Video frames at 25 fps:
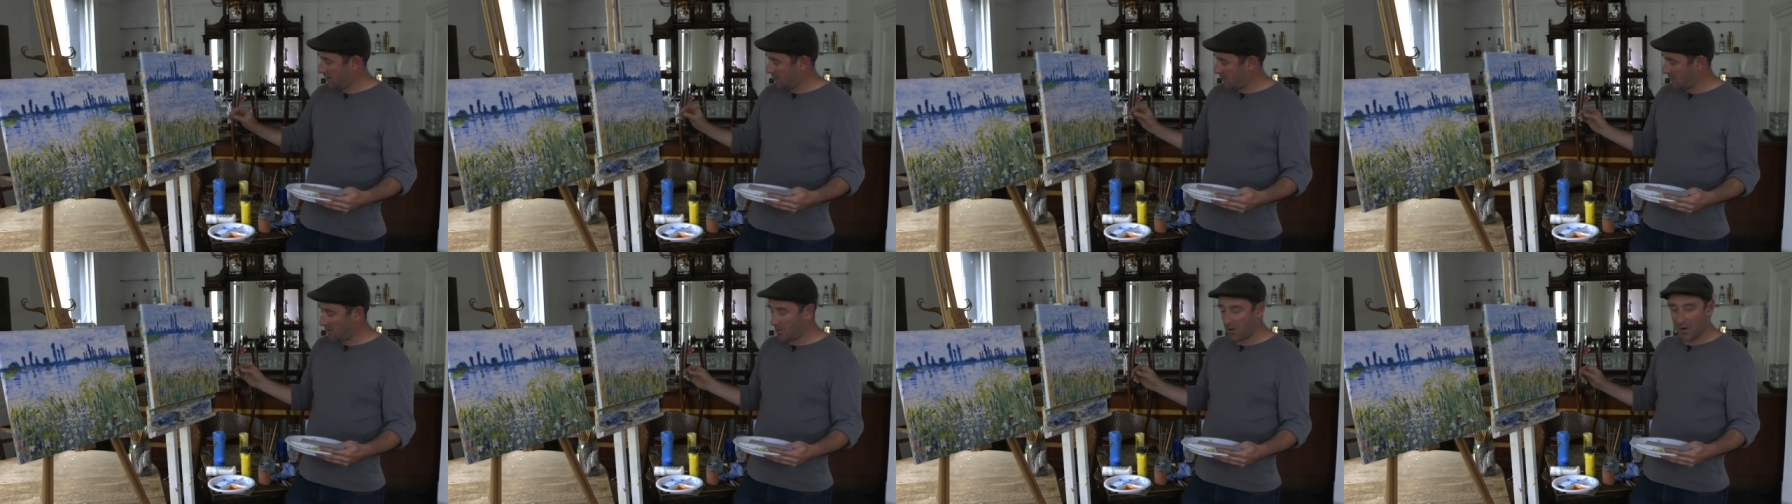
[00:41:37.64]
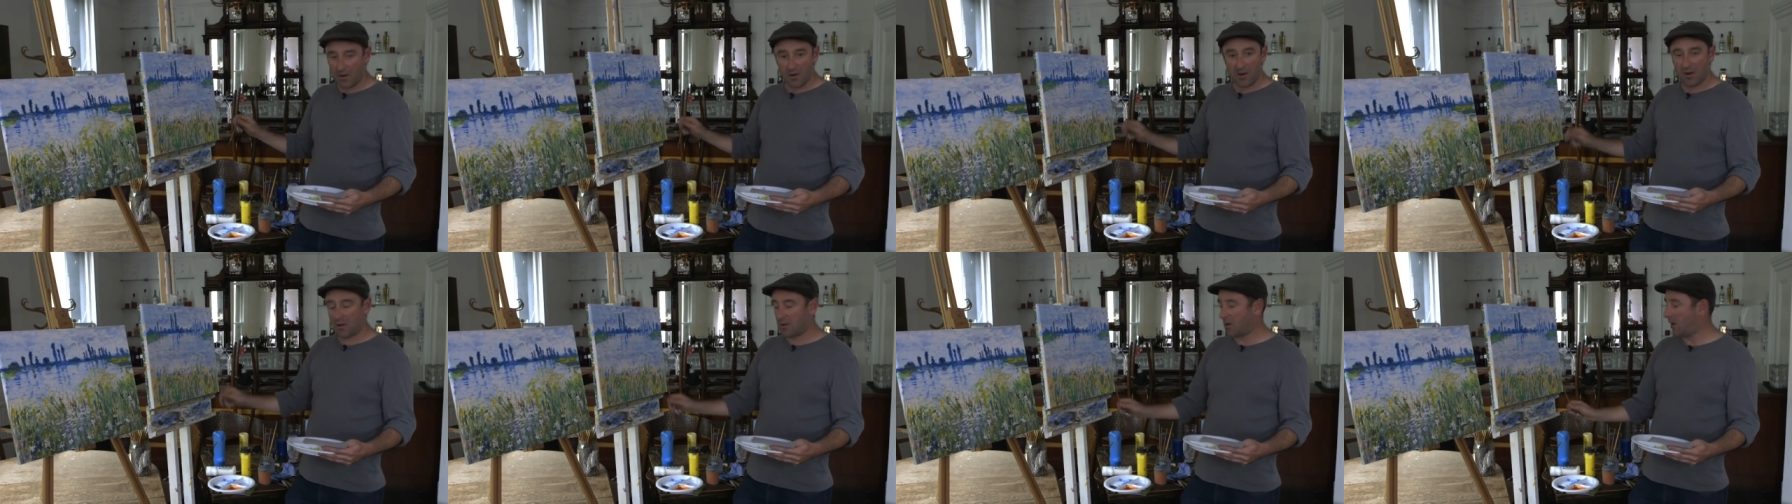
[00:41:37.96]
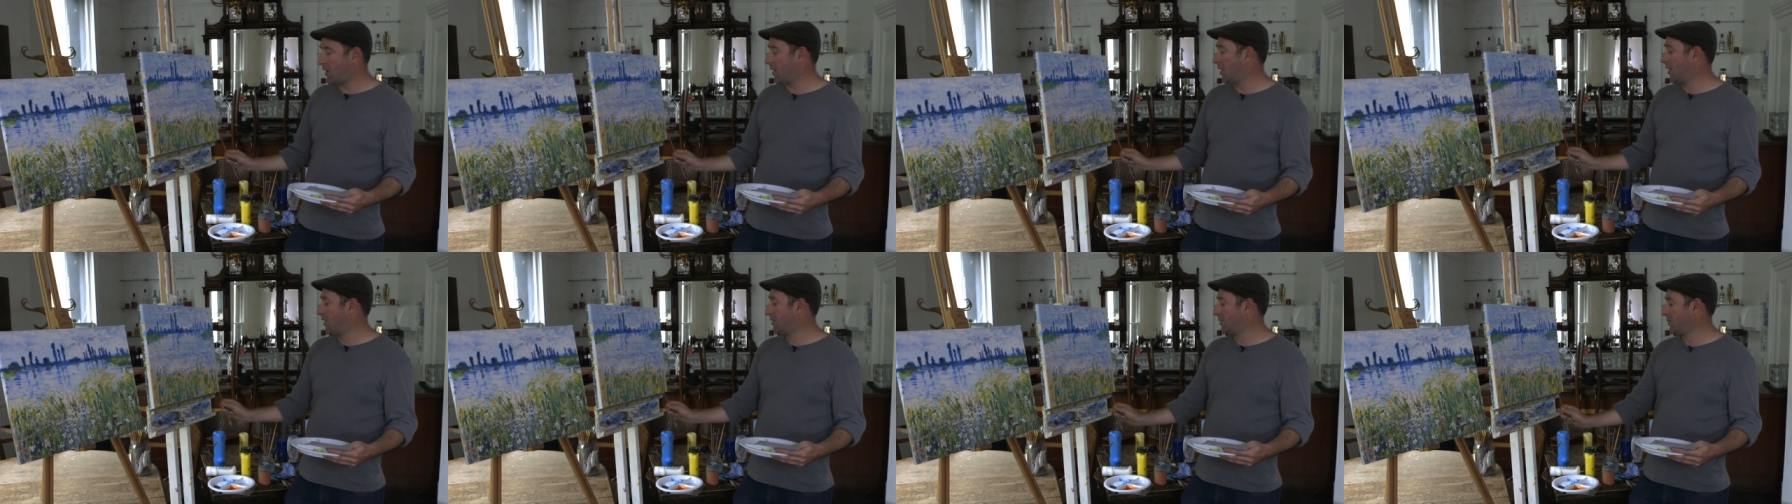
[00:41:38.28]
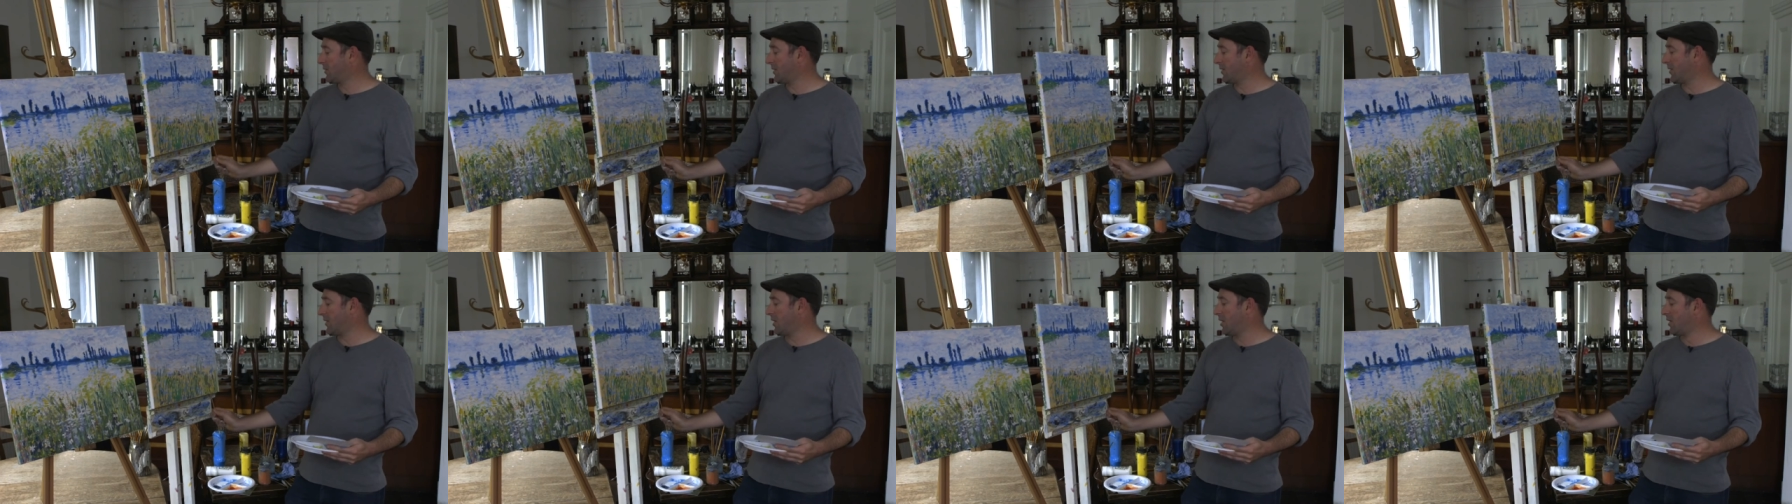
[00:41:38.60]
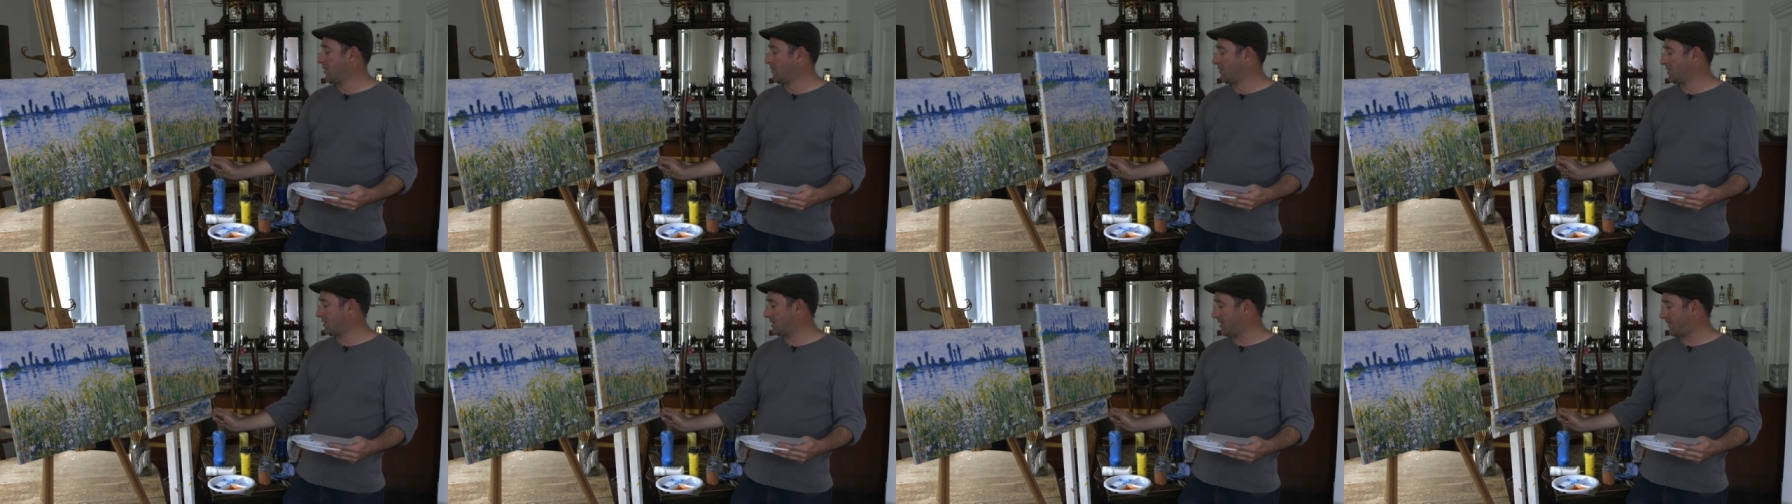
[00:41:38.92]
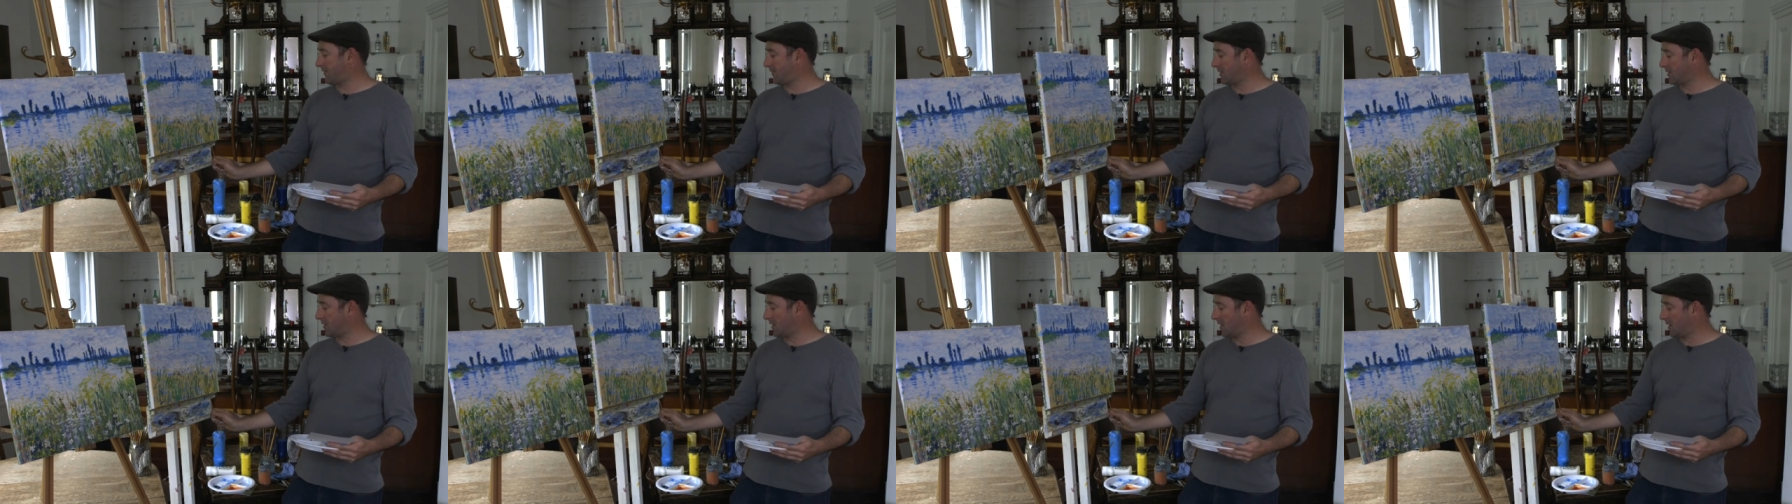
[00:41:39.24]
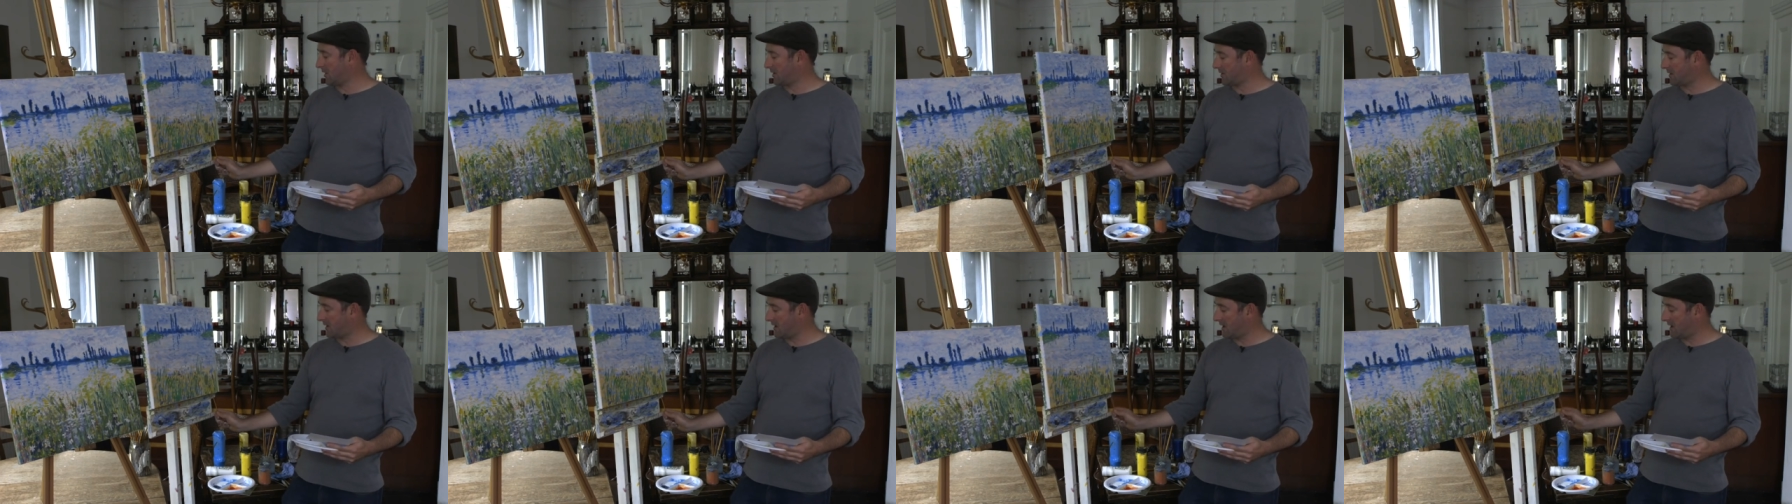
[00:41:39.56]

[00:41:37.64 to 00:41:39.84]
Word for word: We want, we want 100 different colours